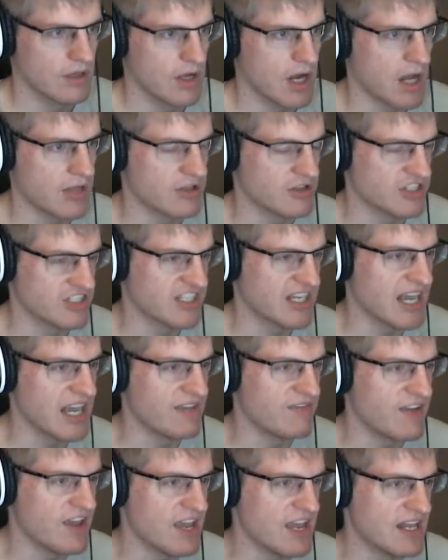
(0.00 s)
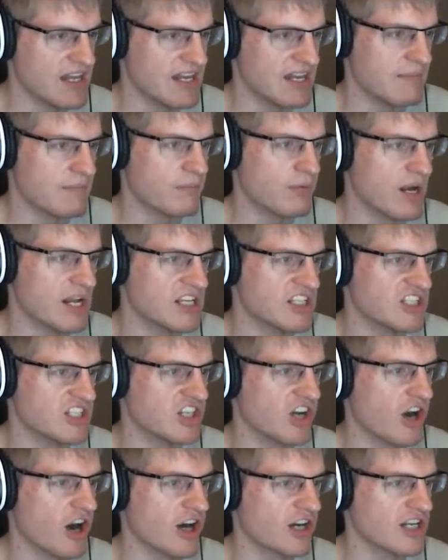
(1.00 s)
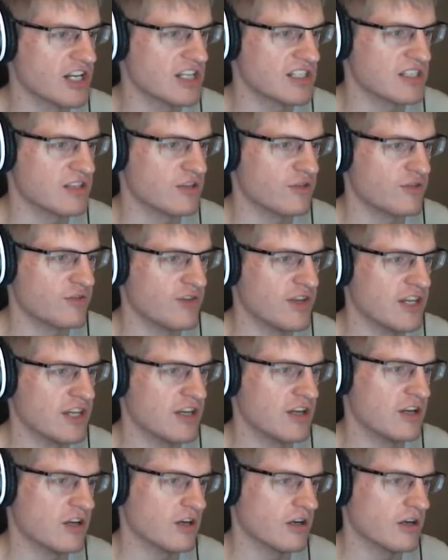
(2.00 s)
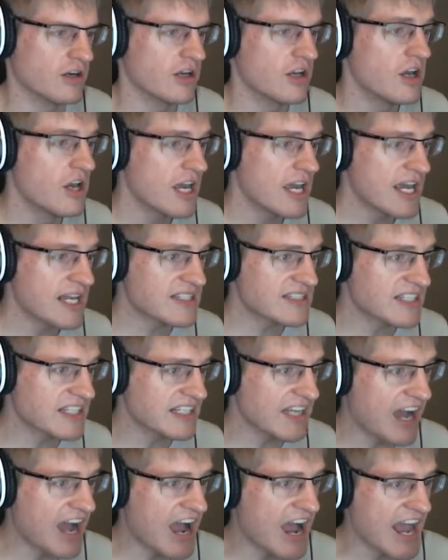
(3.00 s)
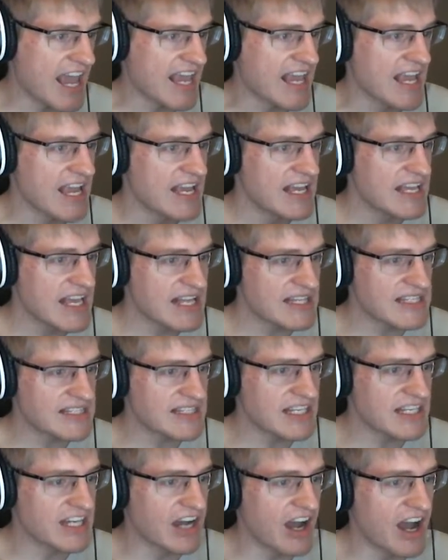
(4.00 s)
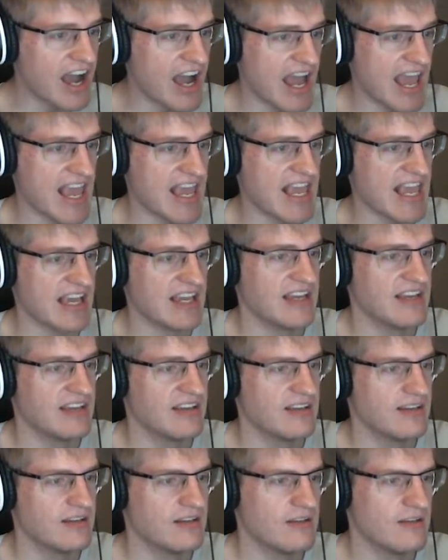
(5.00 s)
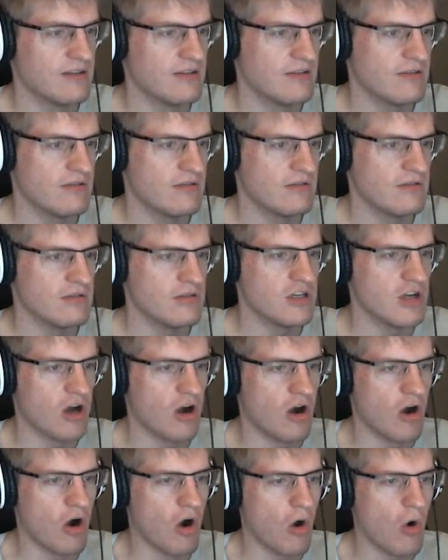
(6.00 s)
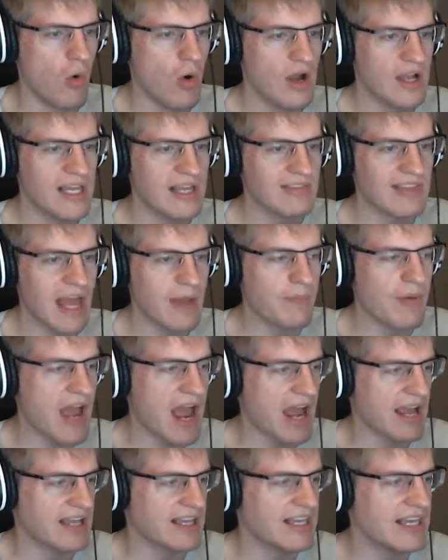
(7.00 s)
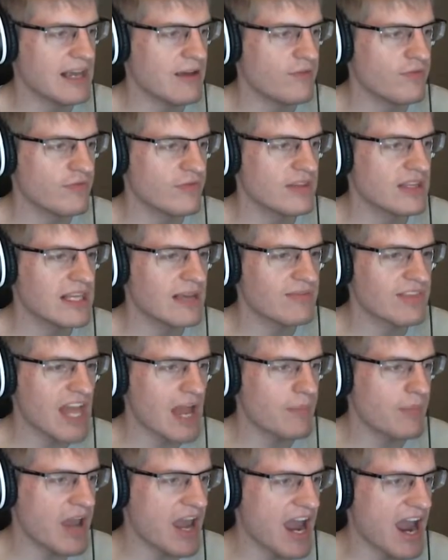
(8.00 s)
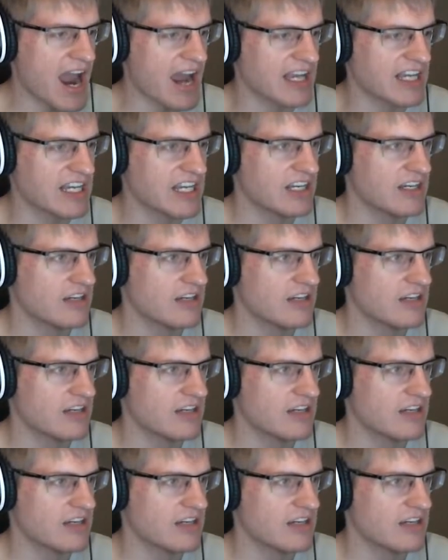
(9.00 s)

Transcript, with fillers: Others gave in, embraced darkness and fear. It's the guy! It's the guy! No, give that back. Give, give that back.